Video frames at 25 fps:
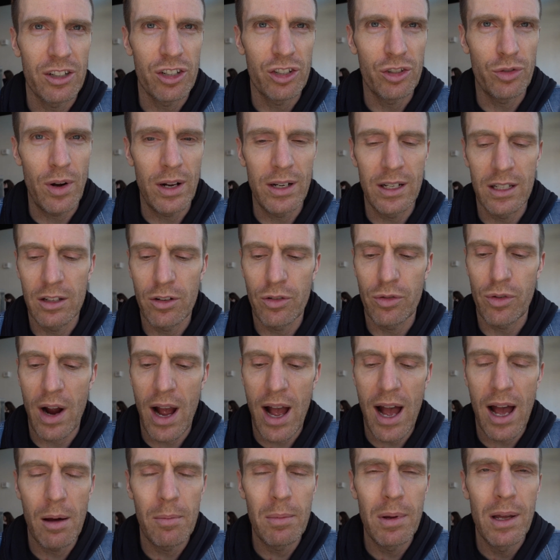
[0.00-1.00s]
a shredded
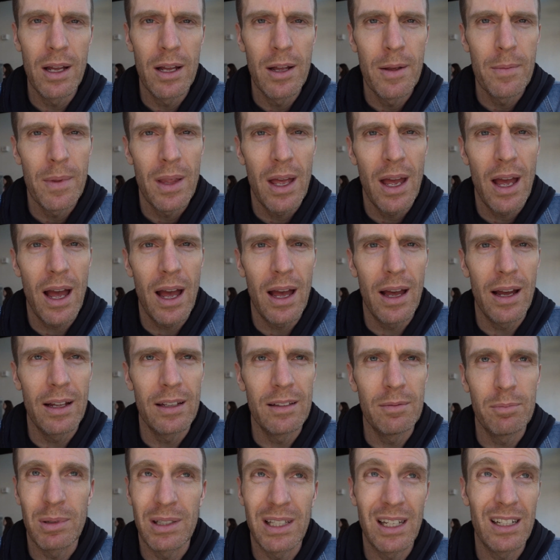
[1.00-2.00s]
crab,
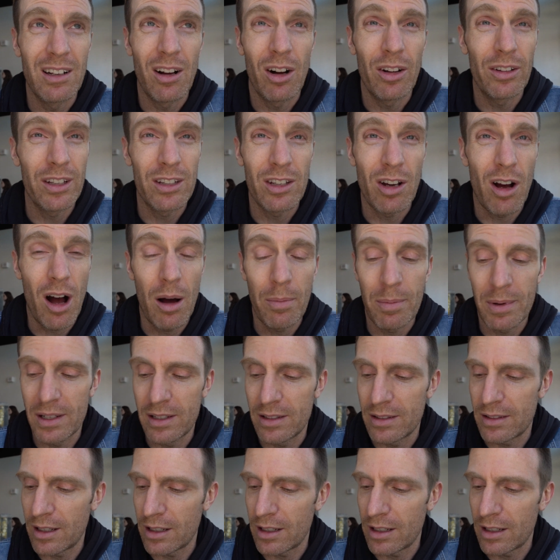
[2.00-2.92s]
but then all the toppings,